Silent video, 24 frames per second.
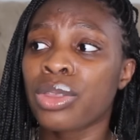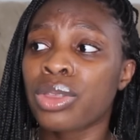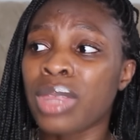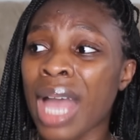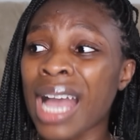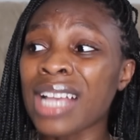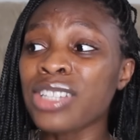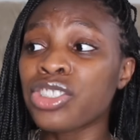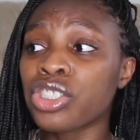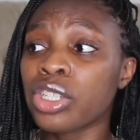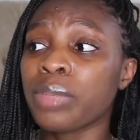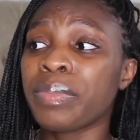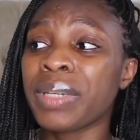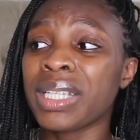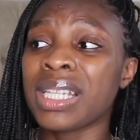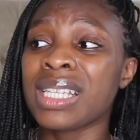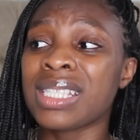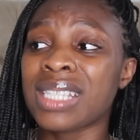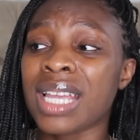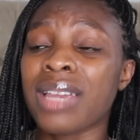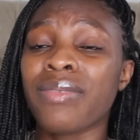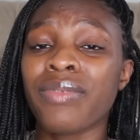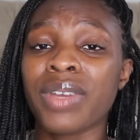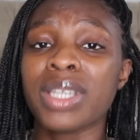that should be the
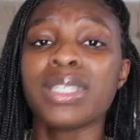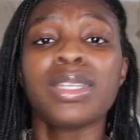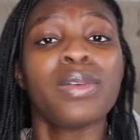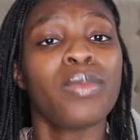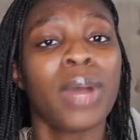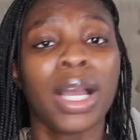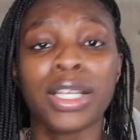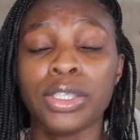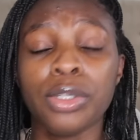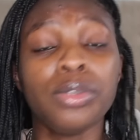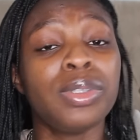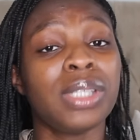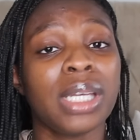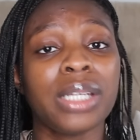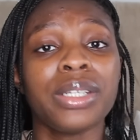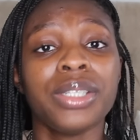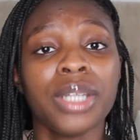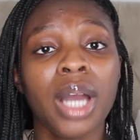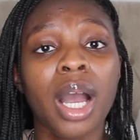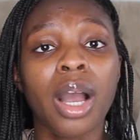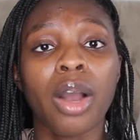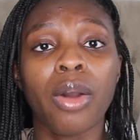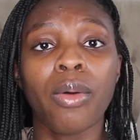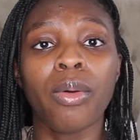same reason why you said
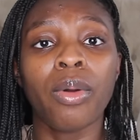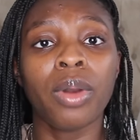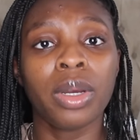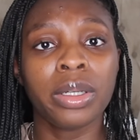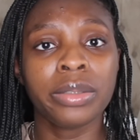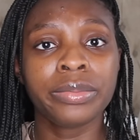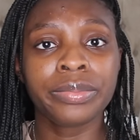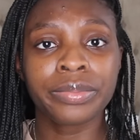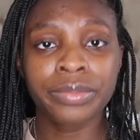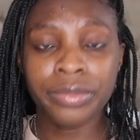no.